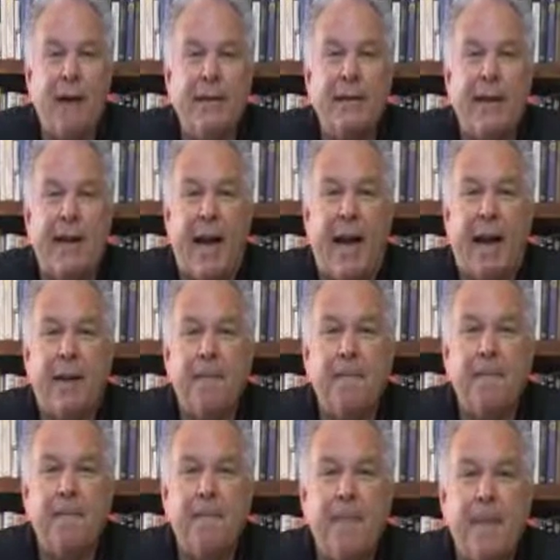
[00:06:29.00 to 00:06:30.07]
today,
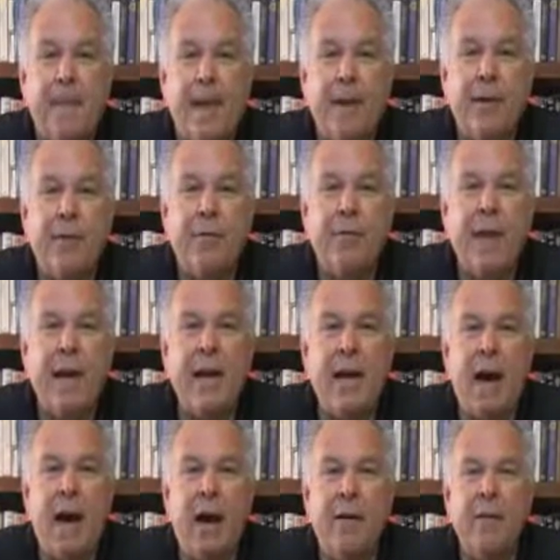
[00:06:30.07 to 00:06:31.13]
you think
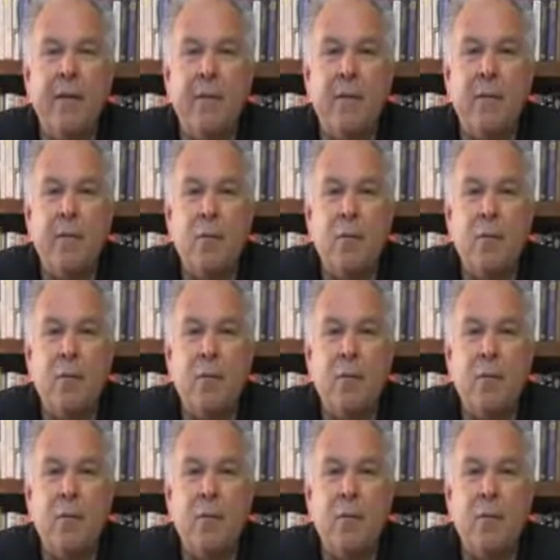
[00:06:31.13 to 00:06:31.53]
of